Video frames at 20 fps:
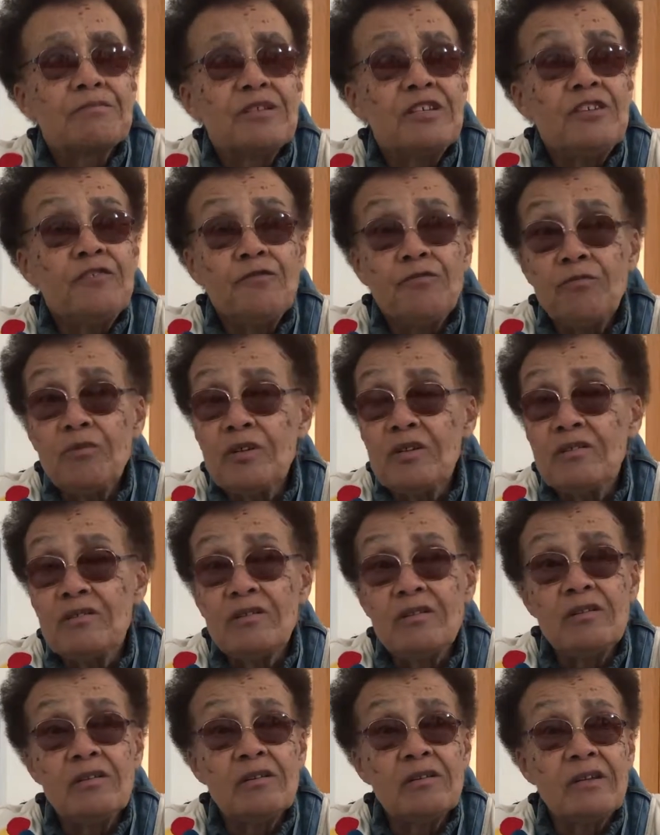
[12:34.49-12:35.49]
If we
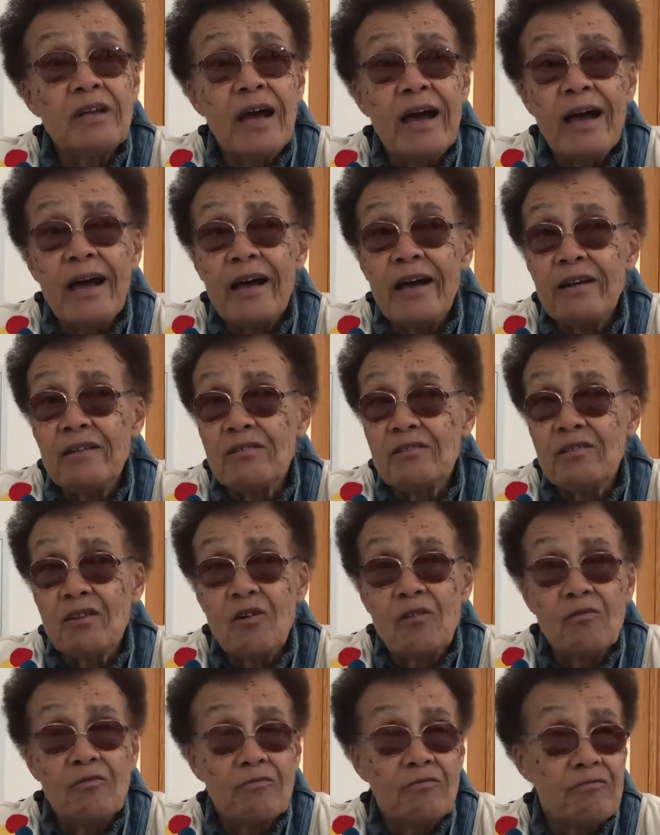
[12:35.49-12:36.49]
did, I
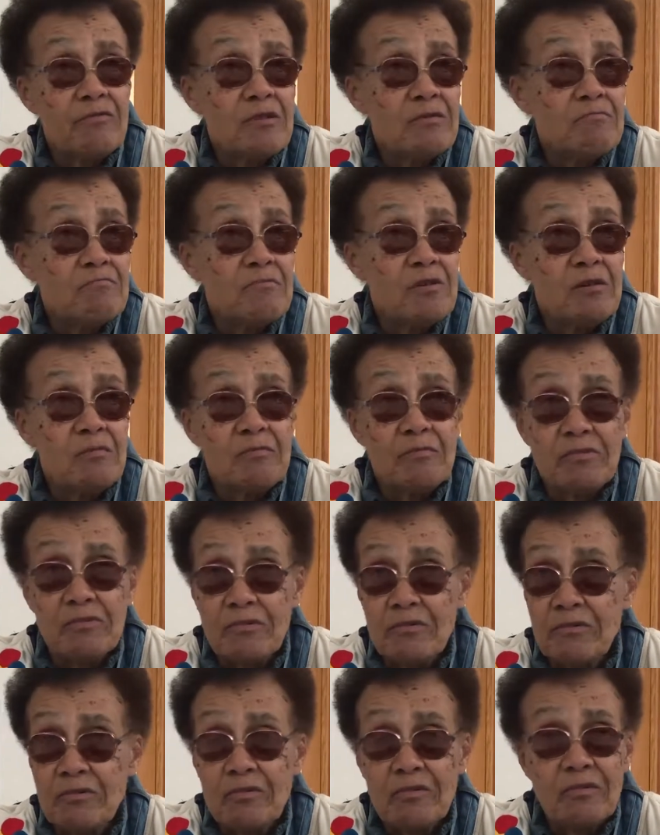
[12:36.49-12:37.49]
don't
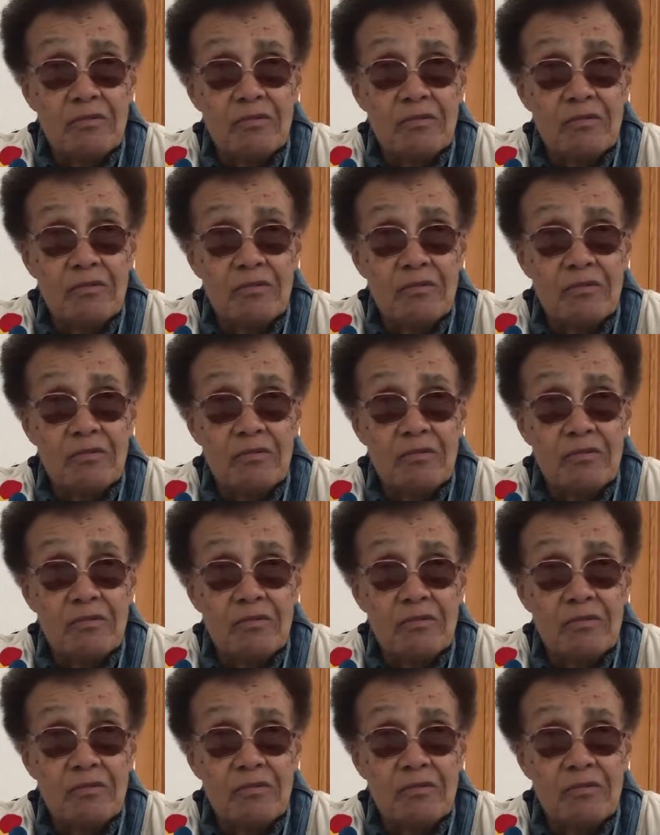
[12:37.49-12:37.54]
remember.